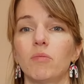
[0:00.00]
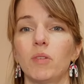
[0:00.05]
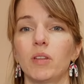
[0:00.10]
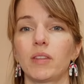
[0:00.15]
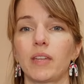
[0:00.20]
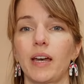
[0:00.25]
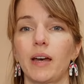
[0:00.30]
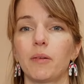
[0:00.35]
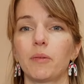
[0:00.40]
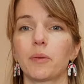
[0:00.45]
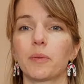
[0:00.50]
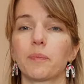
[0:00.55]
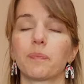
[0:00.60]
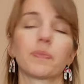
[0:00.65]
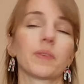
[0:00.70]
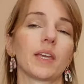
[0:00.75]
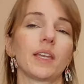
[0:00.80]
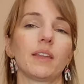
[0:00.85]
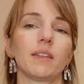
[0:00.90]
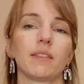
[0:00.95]
without
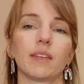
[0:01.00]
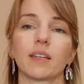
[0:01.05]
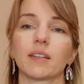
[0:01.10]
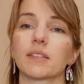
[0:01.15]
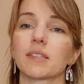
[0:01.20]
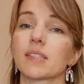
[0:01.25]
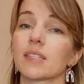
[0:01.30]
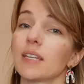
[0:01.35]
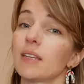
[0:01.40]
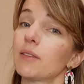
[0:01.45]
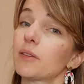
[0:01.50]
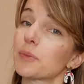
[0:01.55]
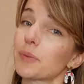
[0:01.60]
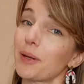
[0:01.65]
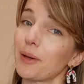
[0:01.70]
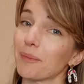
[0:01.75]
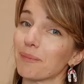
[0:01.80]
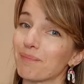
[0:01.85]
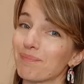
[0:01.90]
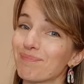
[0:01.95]
anything underneath as
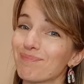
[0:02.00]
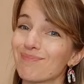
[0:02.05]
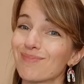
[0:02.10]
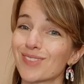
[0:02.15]
well.